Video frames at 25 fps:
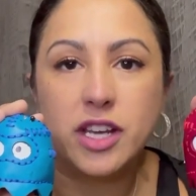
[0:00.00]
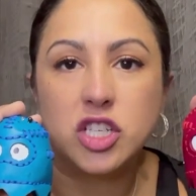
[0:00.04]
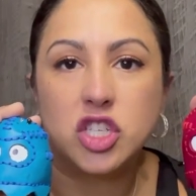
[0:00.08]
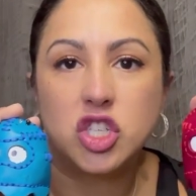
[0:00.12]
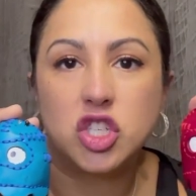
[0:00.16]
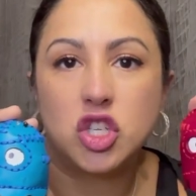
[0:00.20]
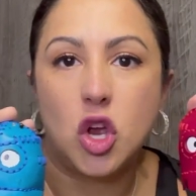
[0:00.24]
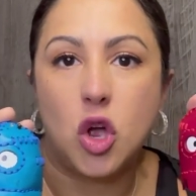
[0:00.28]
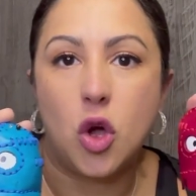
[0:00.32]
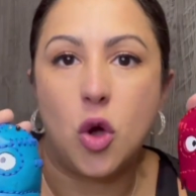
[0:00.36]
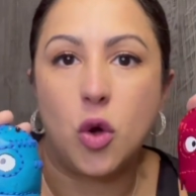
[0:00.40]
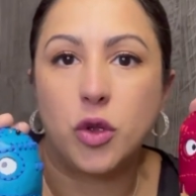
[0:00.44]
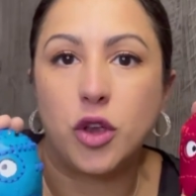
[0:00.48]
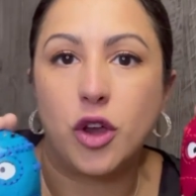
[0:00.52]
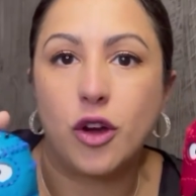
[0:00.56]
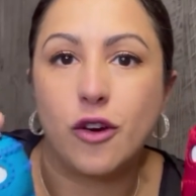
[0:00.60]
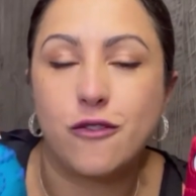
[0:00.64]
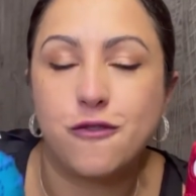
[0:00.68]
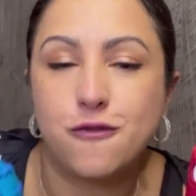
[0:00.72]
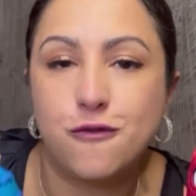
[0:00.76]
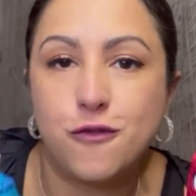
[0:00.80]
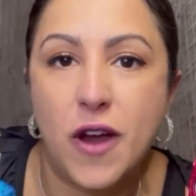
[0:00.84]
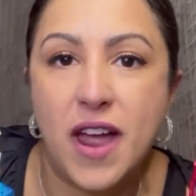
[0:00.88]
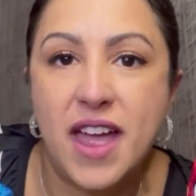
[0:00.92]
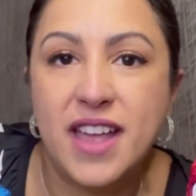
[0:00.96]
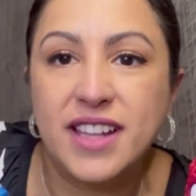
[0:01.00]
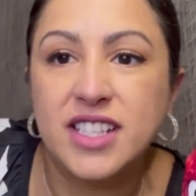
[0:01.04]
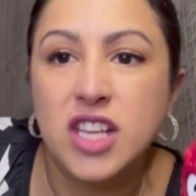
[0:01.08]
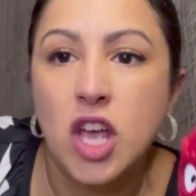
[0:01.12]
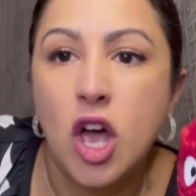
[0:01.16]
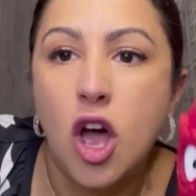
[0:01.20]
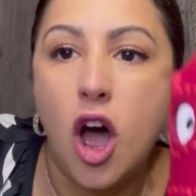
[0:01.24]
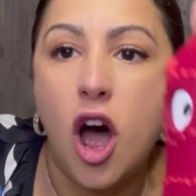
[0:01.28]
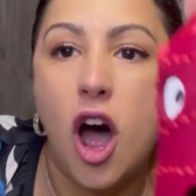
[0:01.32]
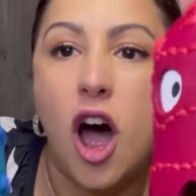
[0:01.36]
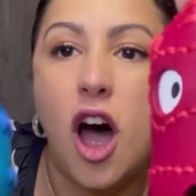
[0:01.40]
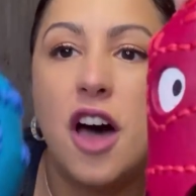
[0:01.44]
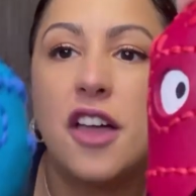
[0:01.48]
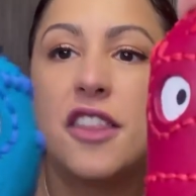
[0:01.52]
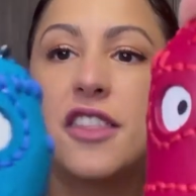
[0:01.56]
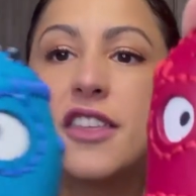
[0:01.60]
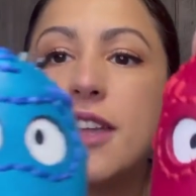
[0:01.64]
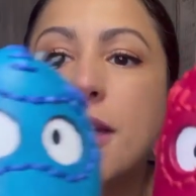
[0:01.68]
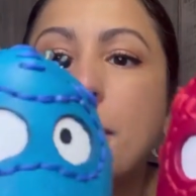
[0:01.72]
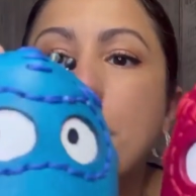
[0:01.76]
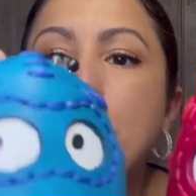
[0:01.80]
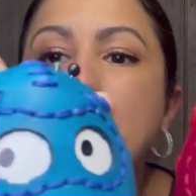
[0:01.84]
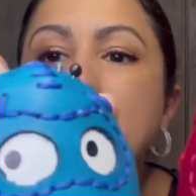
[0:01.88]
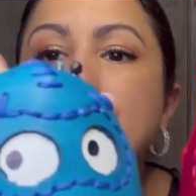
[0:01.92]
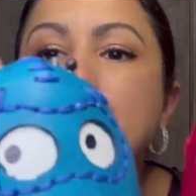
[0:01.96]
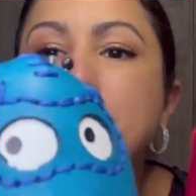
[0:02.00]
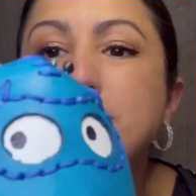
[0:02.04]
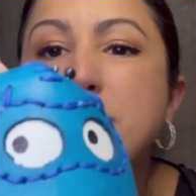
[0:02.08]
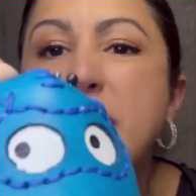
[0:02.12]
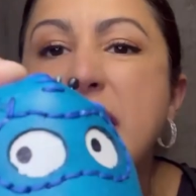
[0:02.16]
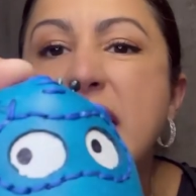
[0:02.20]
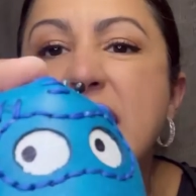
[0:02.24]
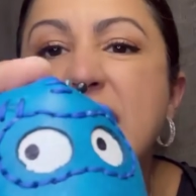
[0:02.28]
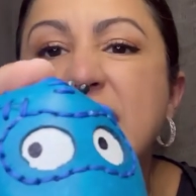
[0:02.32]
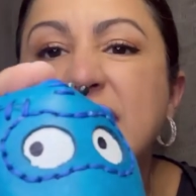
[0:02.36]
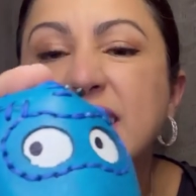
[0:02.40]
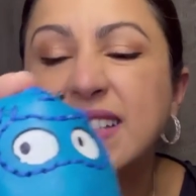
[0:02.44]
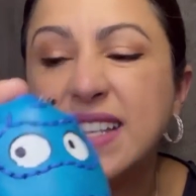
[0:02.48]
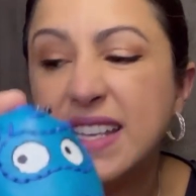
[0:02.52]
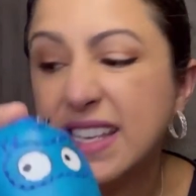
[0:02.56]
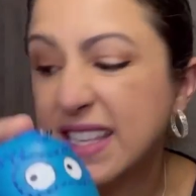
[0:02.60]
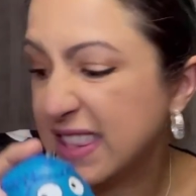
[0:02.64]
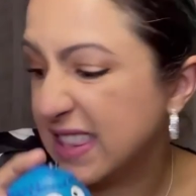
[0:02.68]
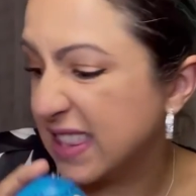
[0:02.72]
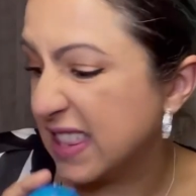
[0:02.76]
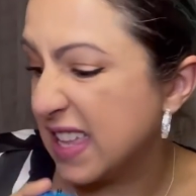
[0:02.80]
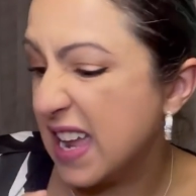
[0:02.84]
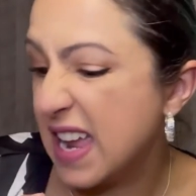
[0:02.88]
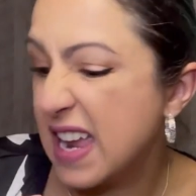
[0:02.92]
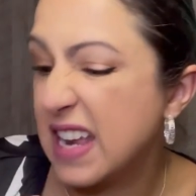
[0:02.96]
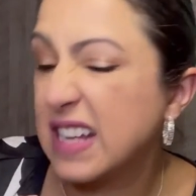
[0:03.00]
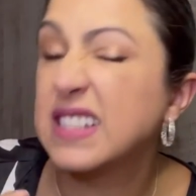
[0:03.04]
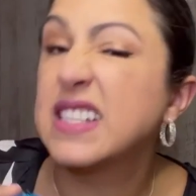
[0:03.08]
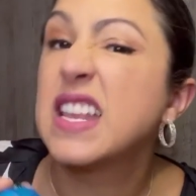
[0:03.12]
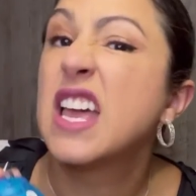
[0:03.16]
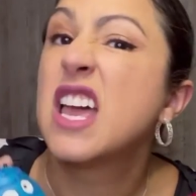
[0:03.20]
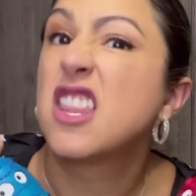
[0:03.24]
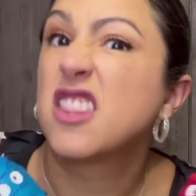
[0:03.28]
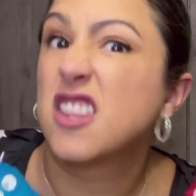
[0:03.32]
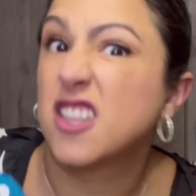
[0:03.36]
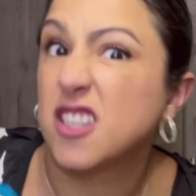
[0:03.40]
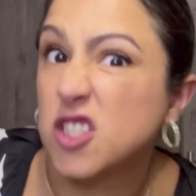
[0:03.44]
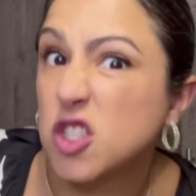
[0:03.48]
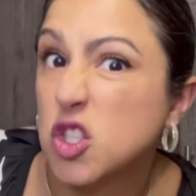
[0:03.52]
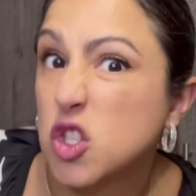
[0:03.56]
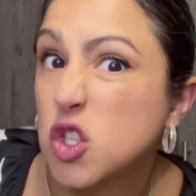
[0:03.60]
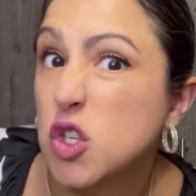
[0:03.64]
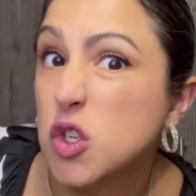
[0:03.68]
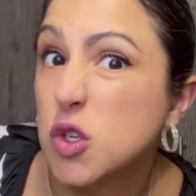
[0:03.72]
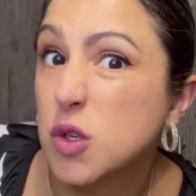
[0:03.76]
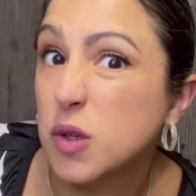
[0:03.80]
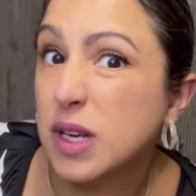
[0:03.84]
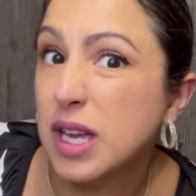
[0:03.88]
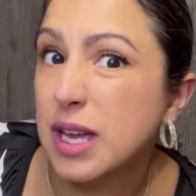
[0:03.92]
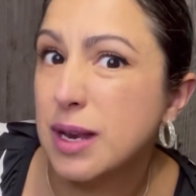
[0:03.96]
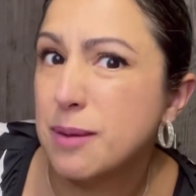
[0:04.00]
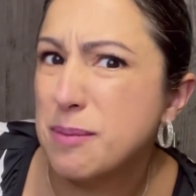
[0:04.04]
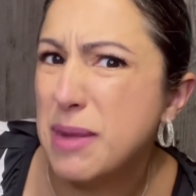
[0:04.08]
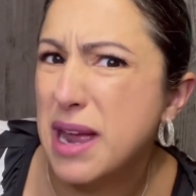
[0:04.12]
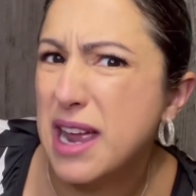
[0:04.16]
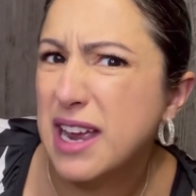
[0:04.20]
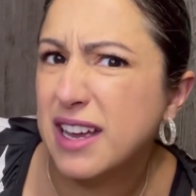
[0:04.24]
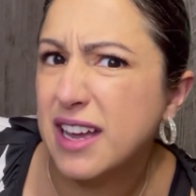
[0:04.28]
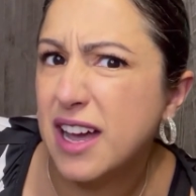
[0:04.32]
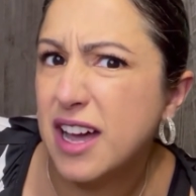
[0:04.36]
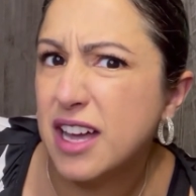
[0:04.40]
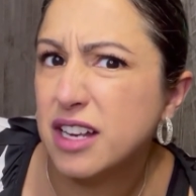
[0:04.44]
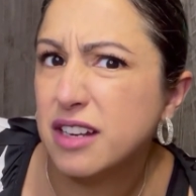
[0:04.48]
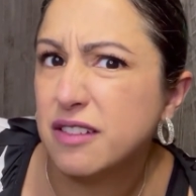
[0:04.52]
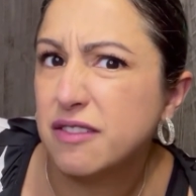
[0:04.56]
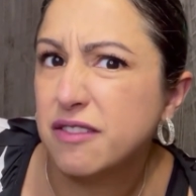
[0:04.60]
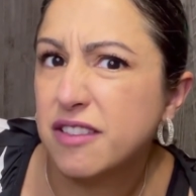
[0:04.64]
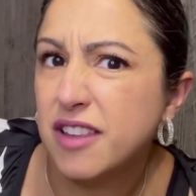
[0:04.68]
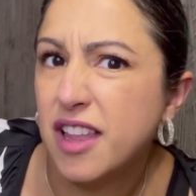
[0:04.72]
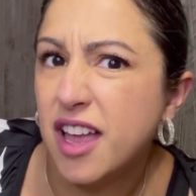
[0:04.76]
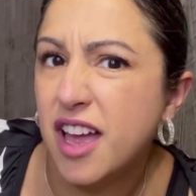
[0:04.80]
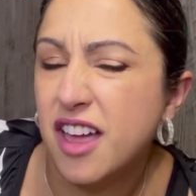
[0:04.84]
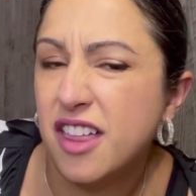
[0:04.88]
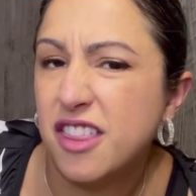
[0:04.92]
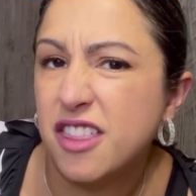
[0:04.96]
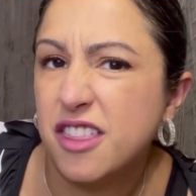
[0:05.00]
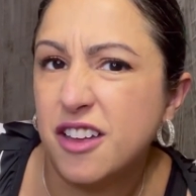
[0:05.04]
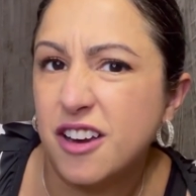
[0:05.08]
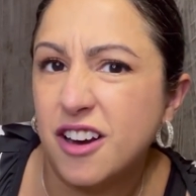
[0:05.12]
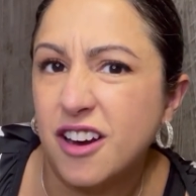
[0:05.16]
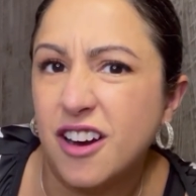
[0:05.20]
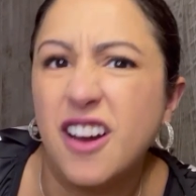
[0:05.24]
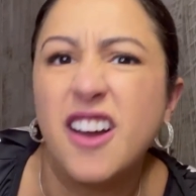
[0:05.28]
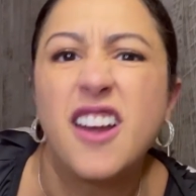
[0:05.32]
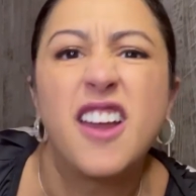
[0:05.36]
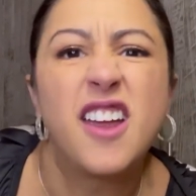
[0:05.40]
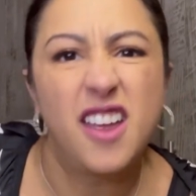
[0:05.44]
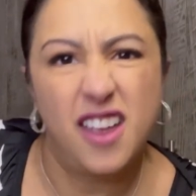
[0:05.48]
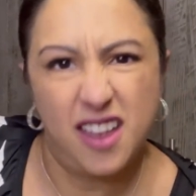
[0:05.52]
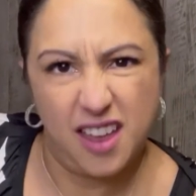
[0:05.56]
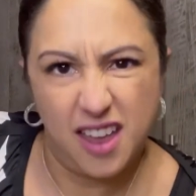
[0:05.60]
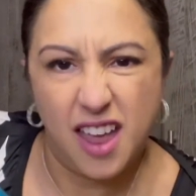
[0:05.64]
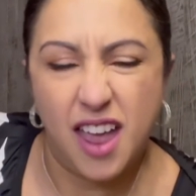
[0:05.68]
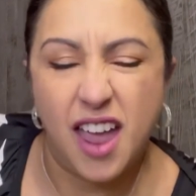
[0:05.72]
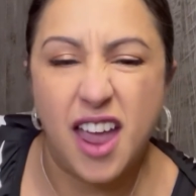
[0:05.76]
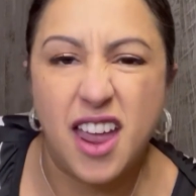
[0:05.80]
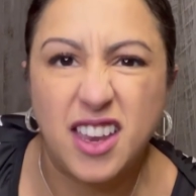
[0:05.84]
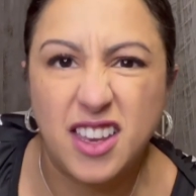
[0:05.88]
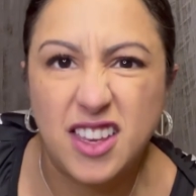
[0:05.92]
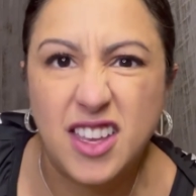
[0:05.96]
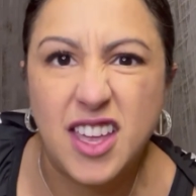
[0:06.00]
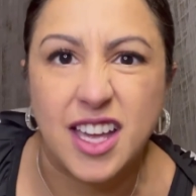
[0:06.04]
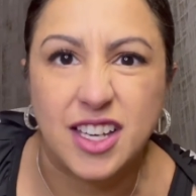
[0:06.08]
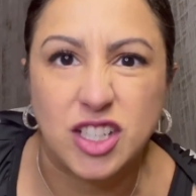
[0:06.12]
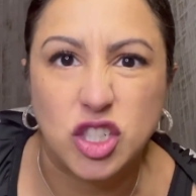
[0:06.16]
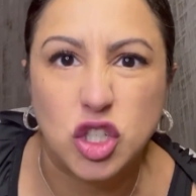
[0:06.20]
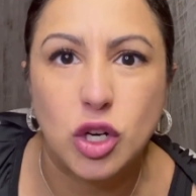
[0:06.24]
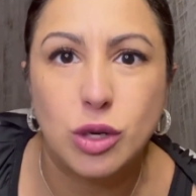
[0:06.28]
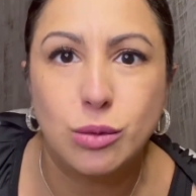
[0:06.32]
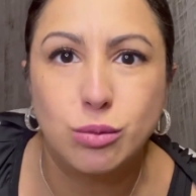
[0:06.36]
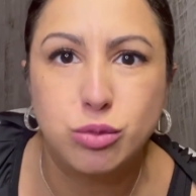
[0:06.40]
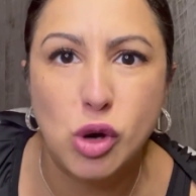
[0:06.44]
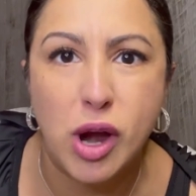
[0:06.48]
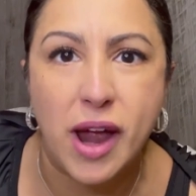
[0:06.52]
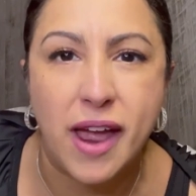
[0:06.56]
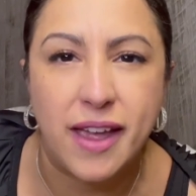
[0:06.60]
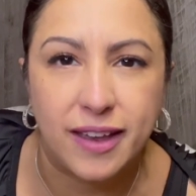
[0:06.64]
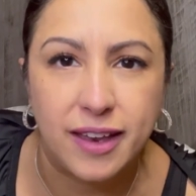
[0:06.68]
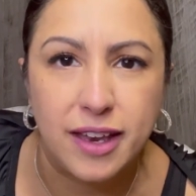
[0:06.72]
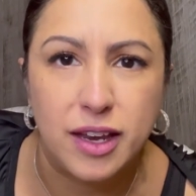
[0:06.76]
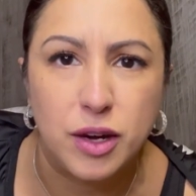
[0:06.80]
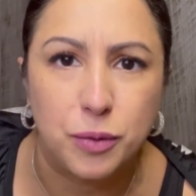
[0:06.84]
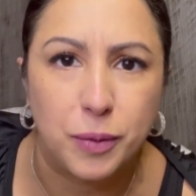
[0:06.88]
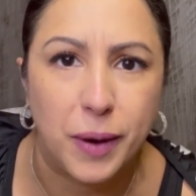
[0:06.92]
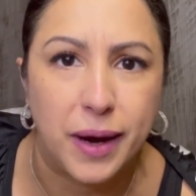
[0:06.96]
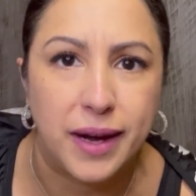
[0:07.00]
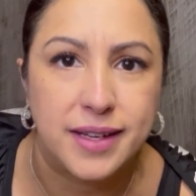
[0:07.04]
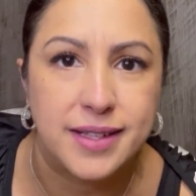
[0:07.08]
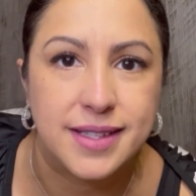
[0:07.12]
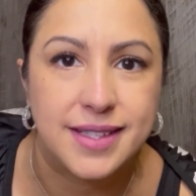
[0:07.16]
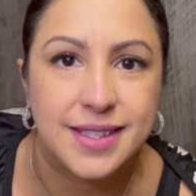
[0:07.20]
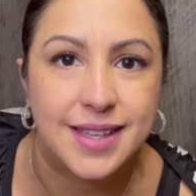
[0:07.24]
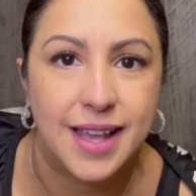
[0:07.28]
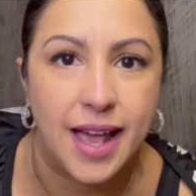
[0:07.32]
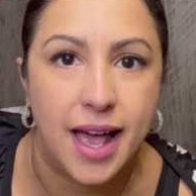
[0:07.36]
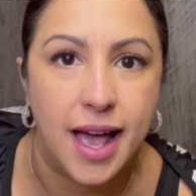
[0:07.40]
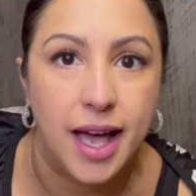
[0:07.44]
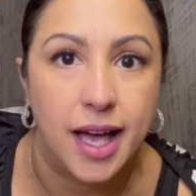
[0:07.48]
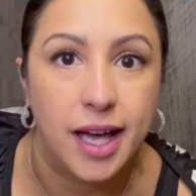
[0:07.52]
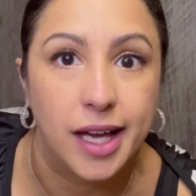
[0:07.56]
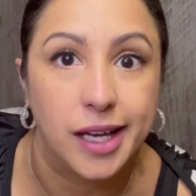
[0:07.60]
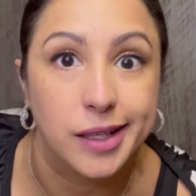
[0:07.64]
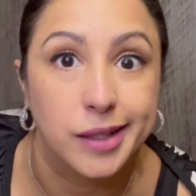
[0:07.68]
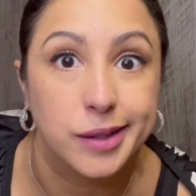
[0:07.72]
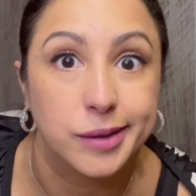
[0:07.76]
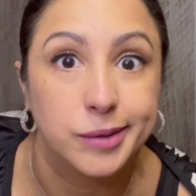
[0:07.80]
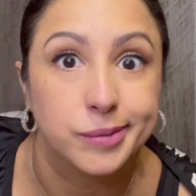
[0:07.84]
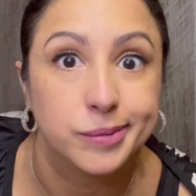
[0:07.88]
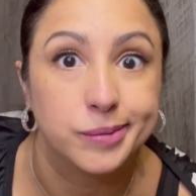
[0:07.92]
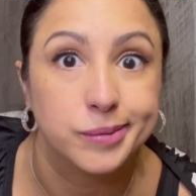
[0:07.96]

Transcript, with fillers: show your friends all the amazing things that you can make out of leather and get your bragging rights on?